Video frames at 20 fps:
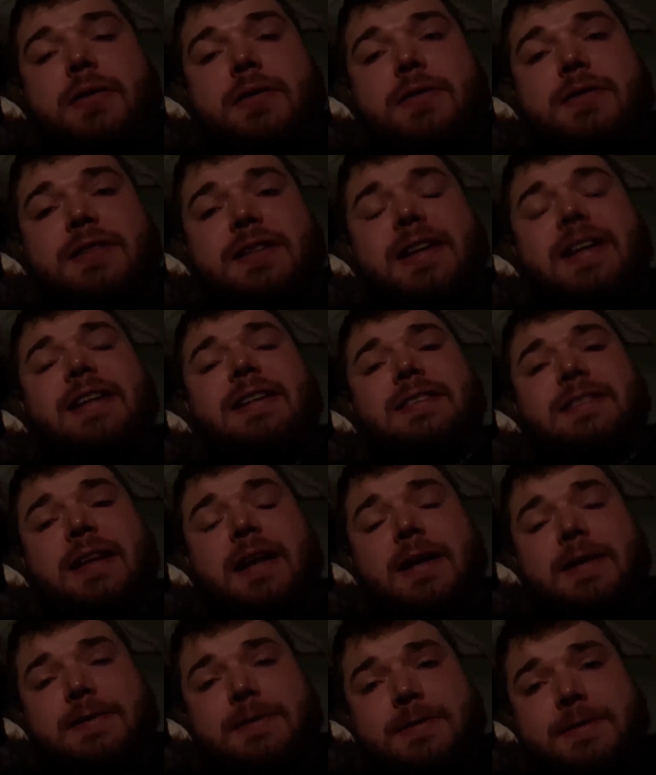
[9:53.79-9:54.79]
It's a king
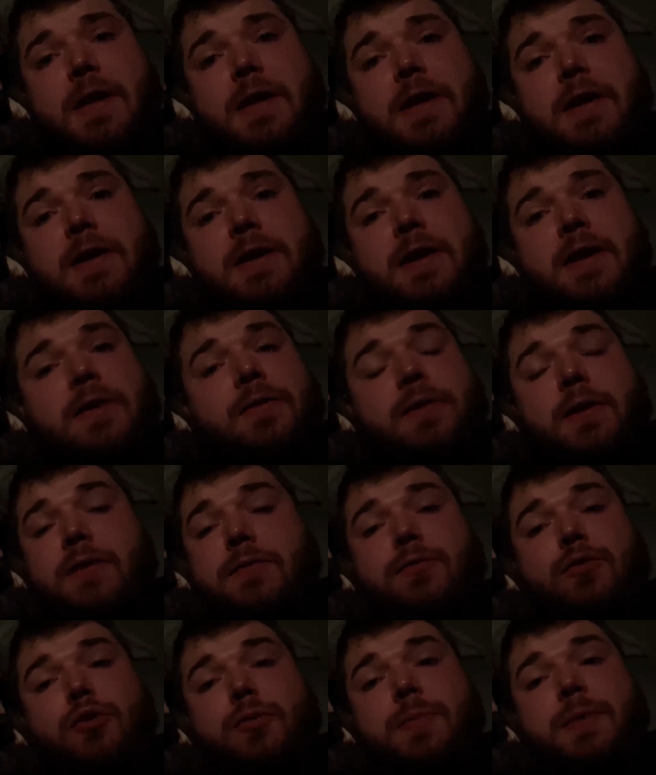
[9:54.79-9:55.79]
size, and I don't
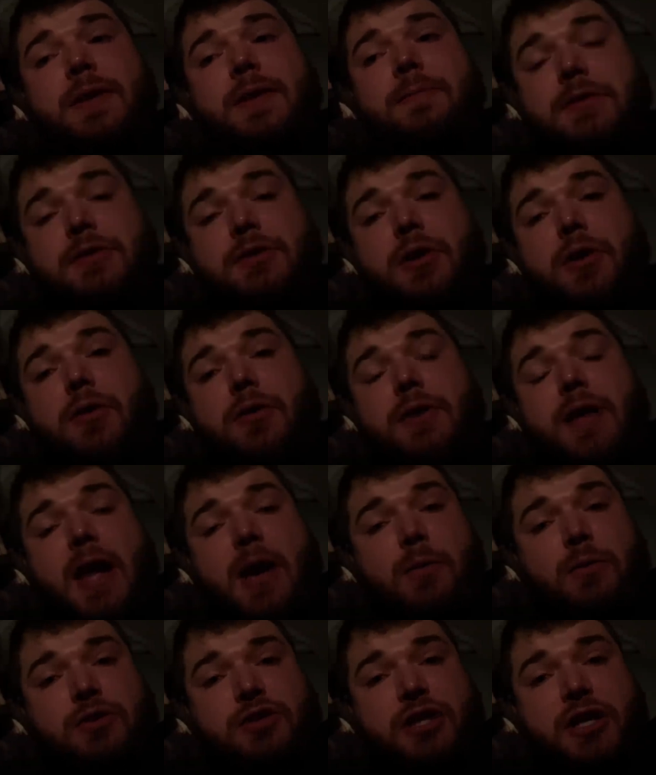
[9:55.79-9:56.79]
have room in it. So yeah,
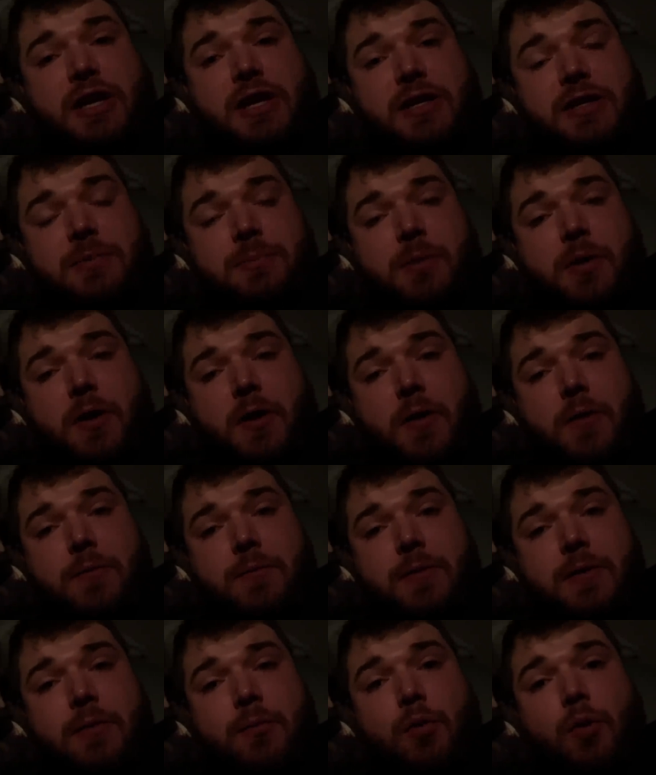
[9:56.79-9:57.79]
we'll check in tomorrow,
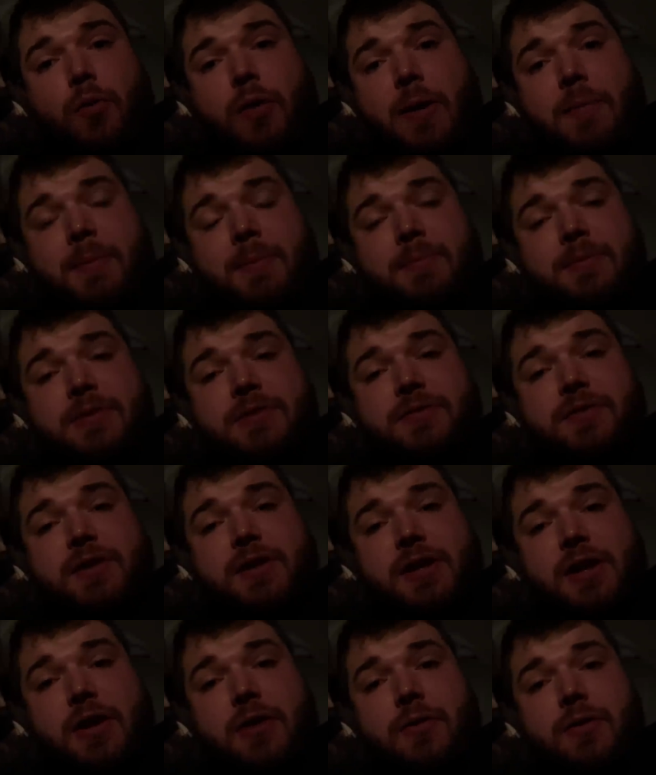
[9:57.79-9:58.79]
and we'll wrap up this
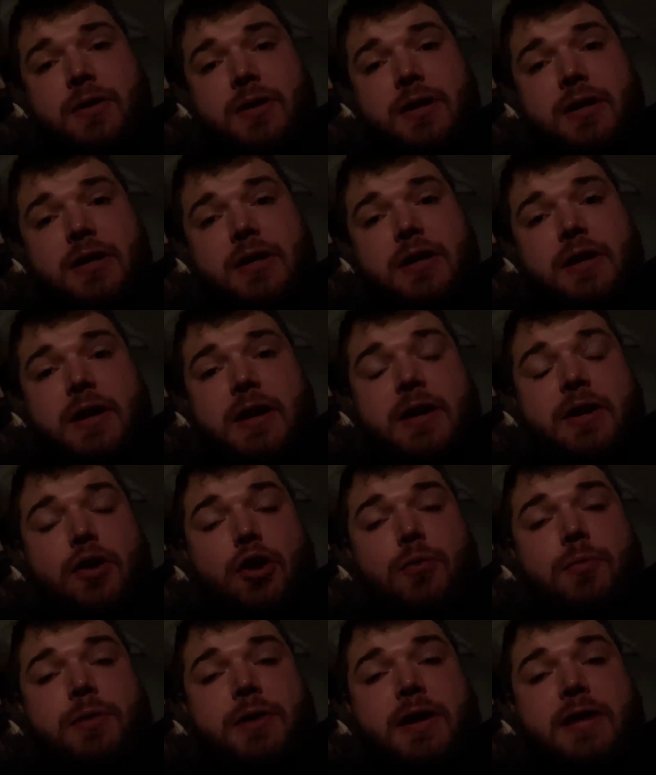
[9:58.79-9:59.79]
video. And I
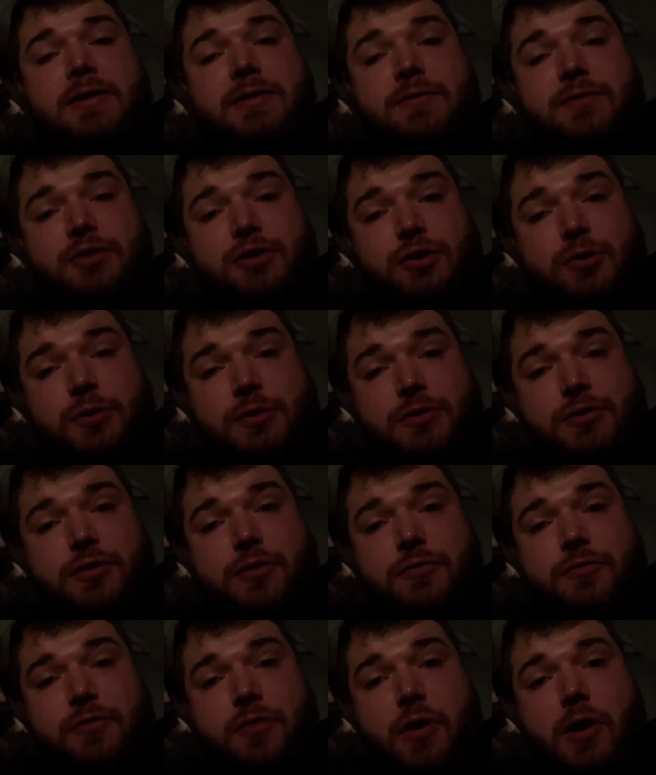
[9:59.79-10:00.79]
hope you guys have enjoyed so
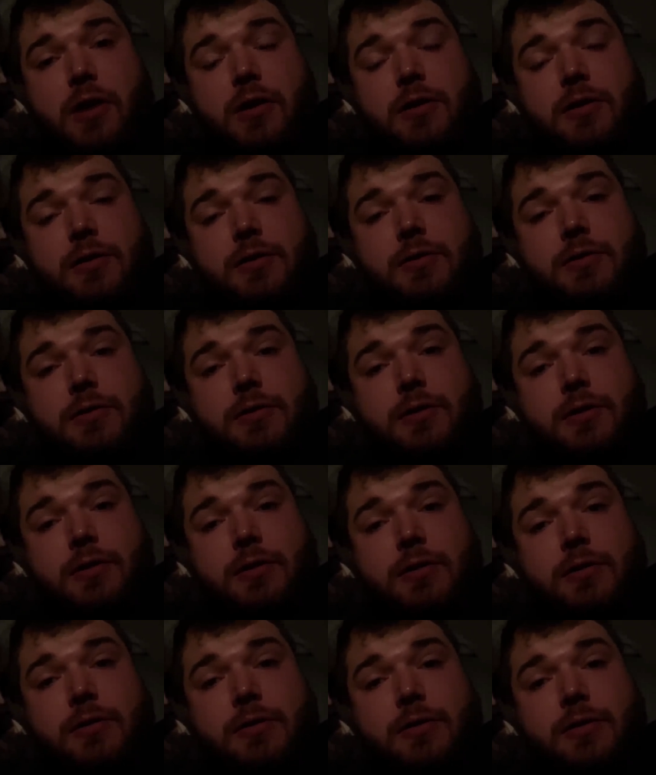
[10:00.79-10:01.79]
far.
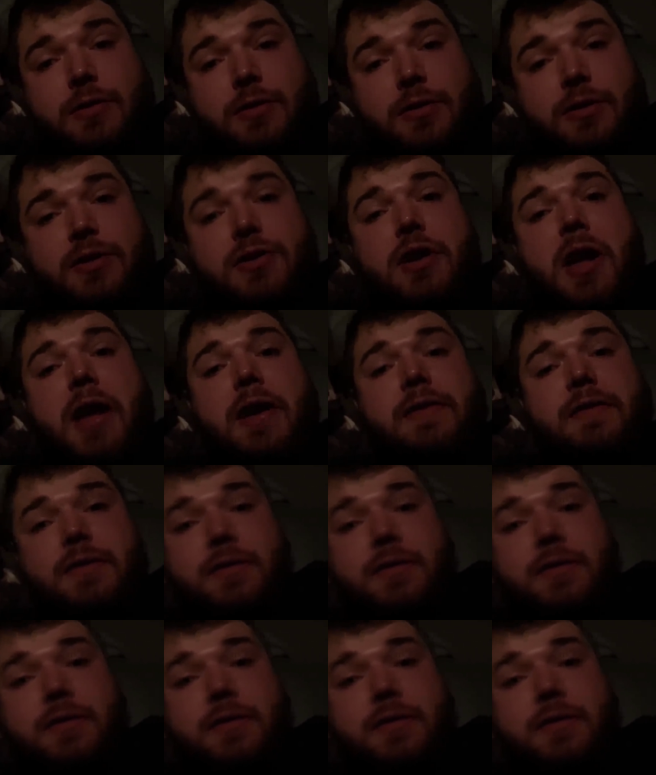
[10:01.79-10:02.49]
Good night.